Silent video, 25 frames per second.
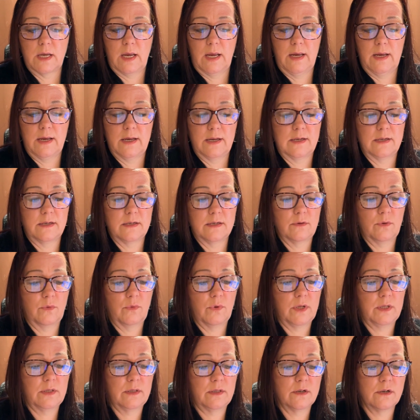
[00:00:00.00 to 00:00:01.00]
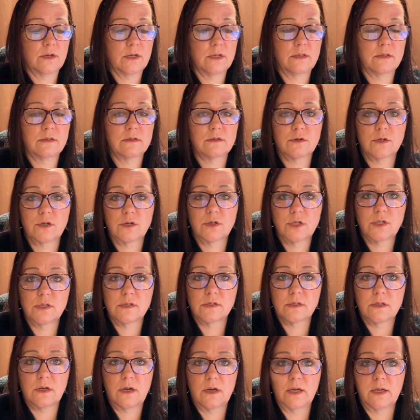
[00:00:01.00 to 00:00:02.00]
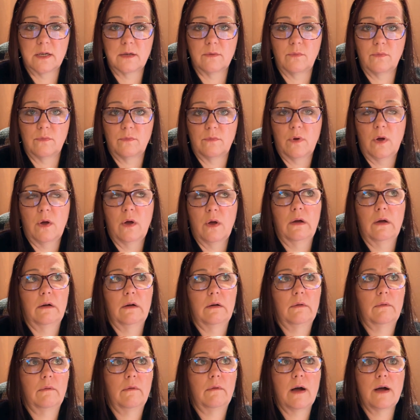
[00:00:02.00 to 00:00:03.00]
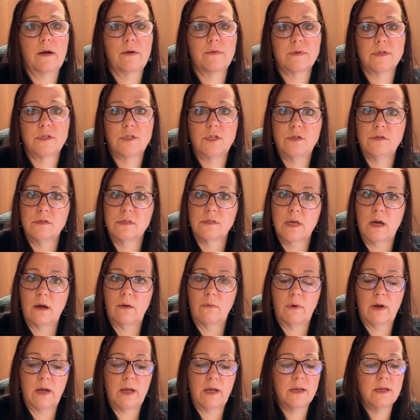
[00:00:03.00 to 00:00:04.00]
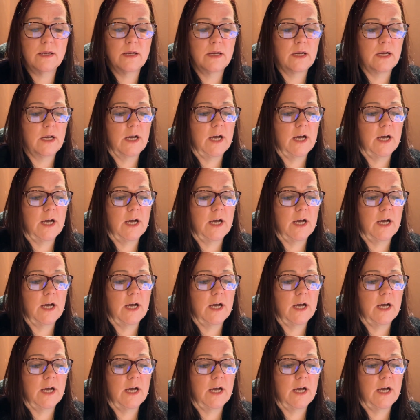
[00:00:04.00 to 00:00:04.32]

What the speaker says: and what their construction's like and why it was used that way.